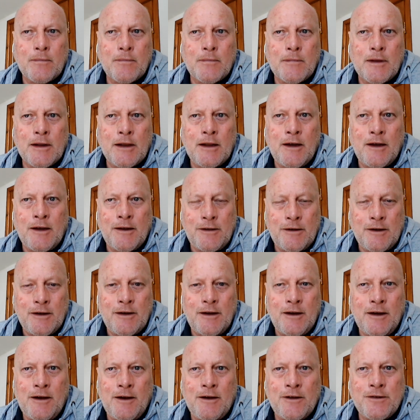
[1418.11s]
like the
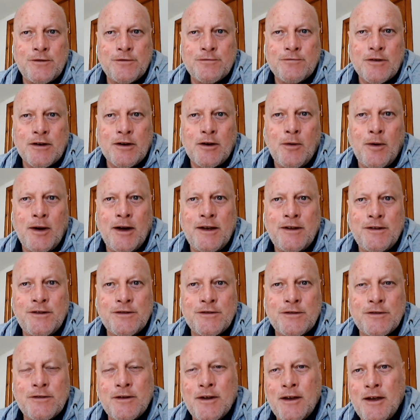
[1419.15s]
last
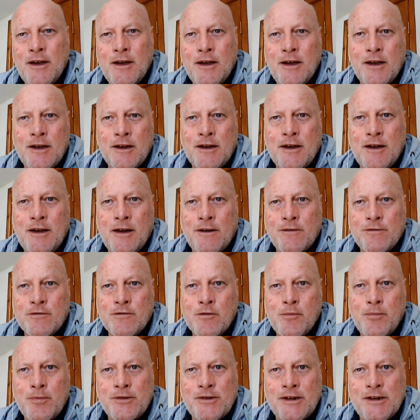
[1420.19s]
request, cover a
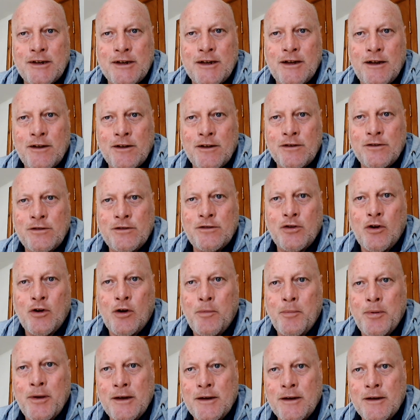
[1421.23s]
particular
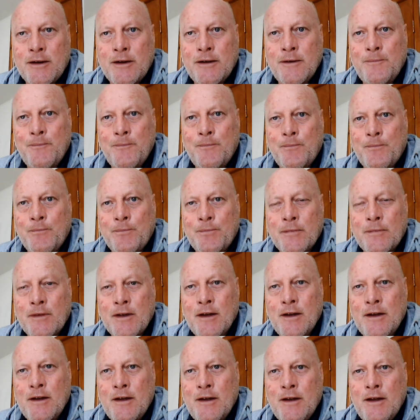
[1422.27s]
topic,
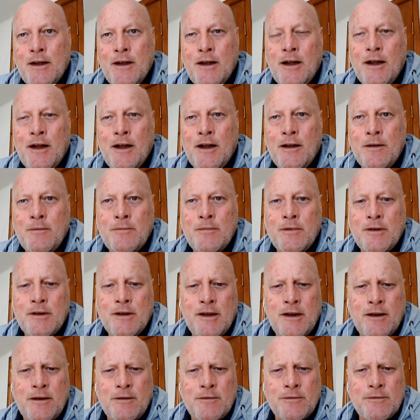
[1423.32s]
and then
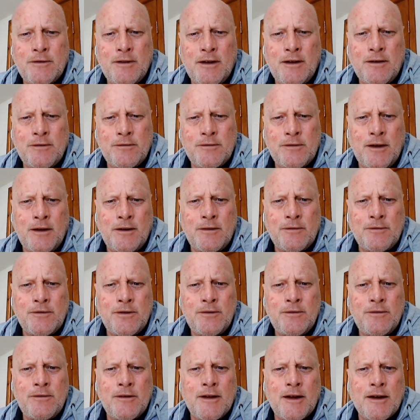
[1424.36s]
I'll
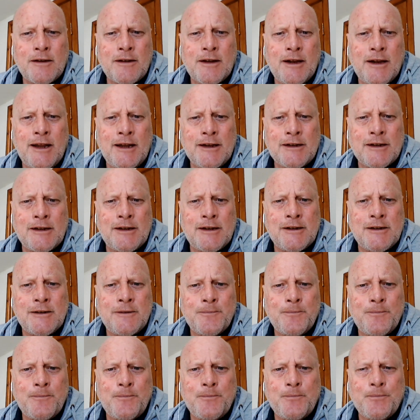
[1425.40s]
do that gladly.
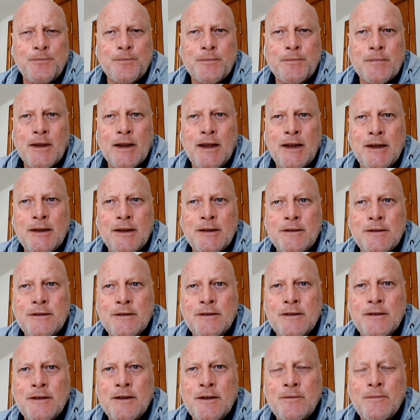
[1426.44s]
And
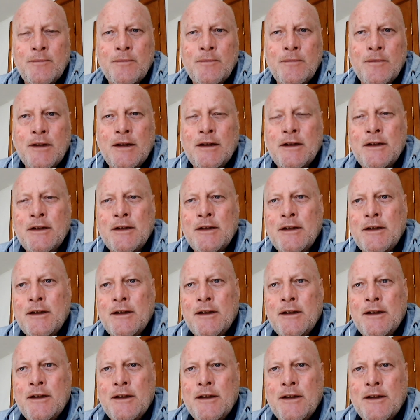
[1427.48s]

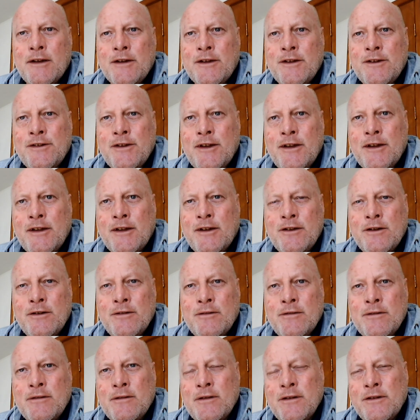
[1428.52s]
like I said, I do
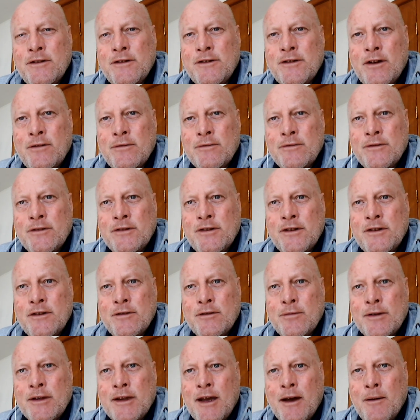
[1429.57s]
consultancies
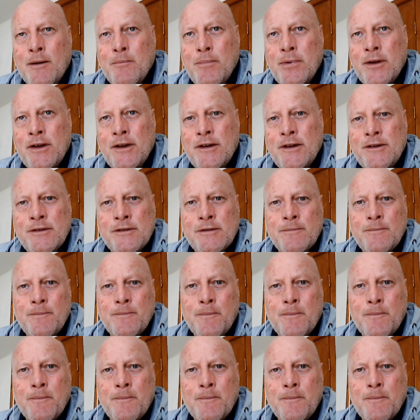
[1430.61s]
with companies.